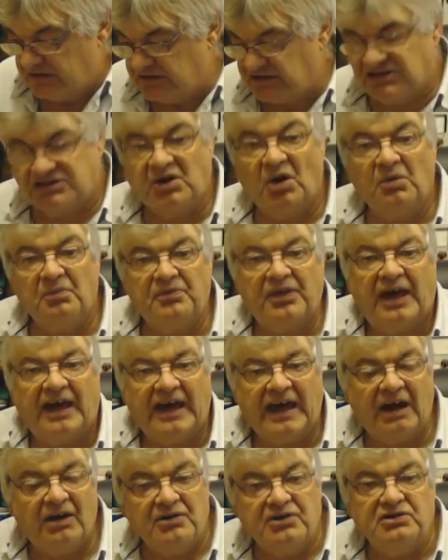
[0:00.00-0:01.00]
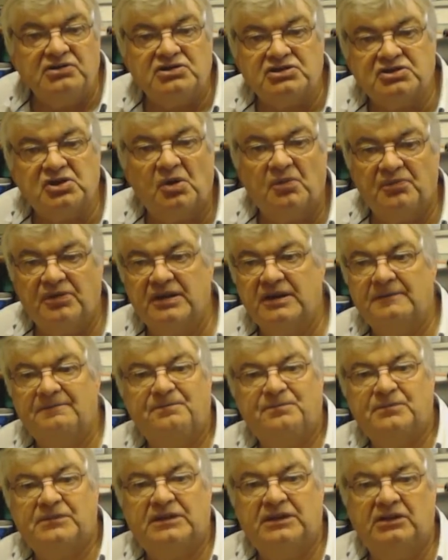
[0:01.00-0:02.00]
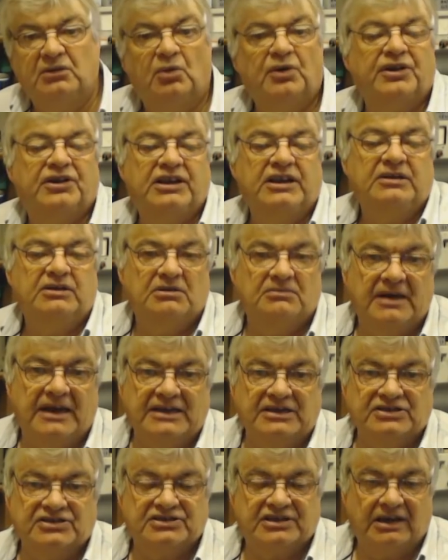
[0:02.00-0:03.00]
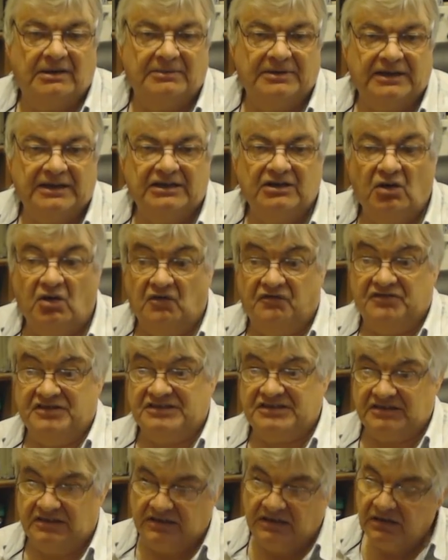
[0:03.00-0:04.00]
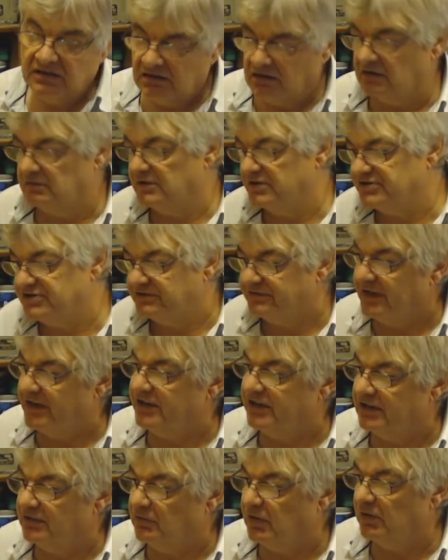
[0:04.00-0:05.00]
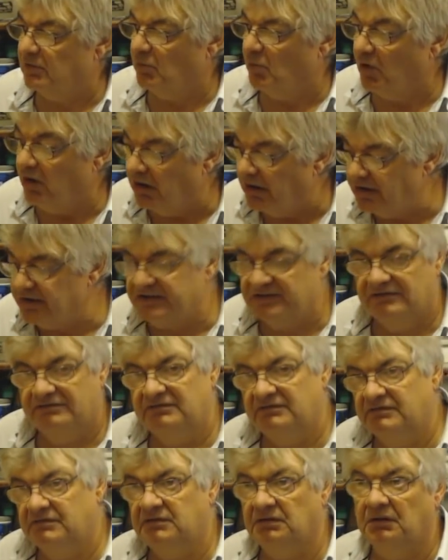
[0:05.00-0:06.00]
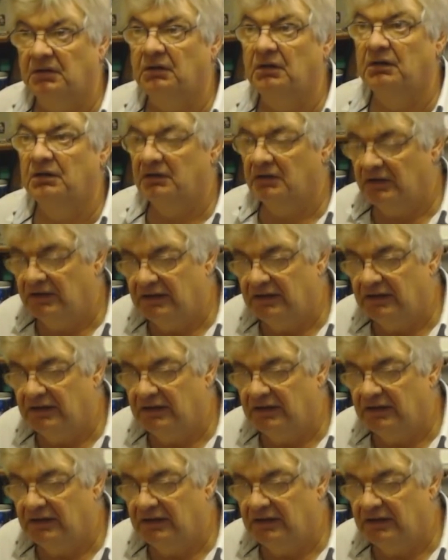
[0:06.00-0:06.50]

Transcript: stop that. How do you stop you want to keep the mains coming in, obviously, otherwise the radio won't work. Duh.